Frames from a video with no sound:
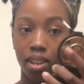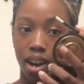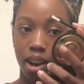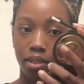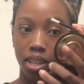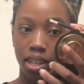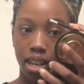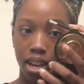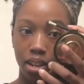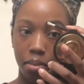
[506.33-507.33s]
I only
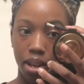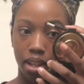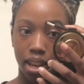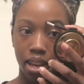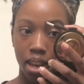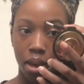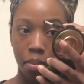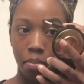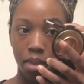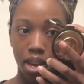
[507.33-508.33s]
cared about like
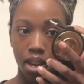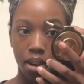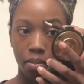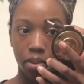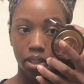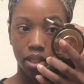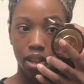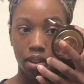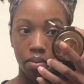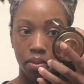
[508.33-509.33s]
makeup and
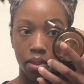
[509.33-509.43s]
stuff.